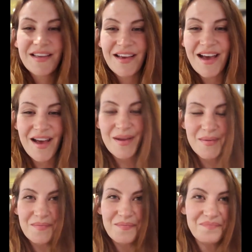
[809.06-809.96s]

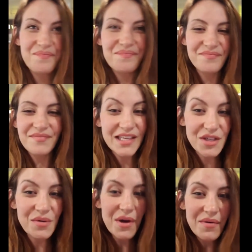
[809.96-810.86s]

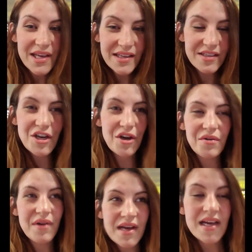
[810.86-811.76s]
go eat, you
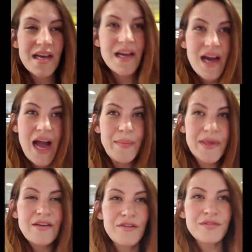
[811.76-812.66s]
know. I
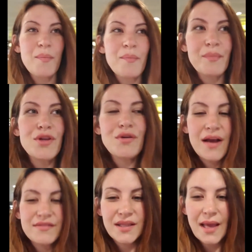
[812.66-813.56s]
mean, you don't
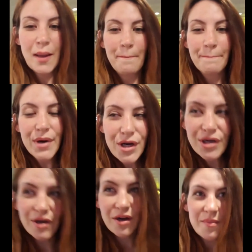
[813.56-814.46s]
have to like
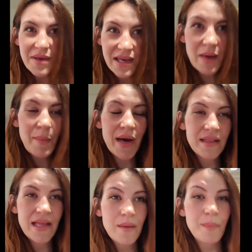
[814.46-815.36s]
murder me, but
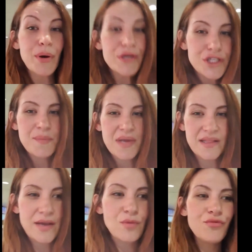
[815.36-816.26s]
like push me,
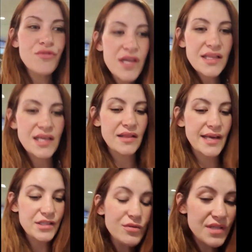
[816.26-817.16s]
like really,
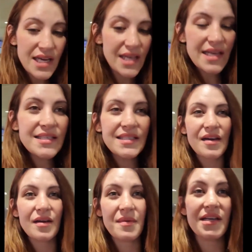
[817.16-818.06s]
like don't take it easy
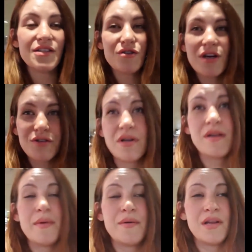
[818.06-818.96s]
on me, because you're not doing
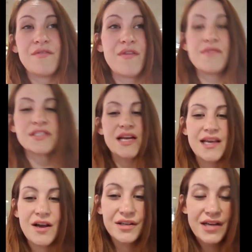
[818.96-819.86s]
me any favors. And I
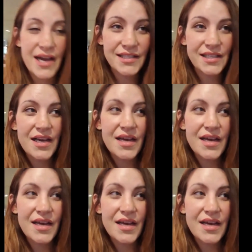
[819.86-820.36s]
get on guys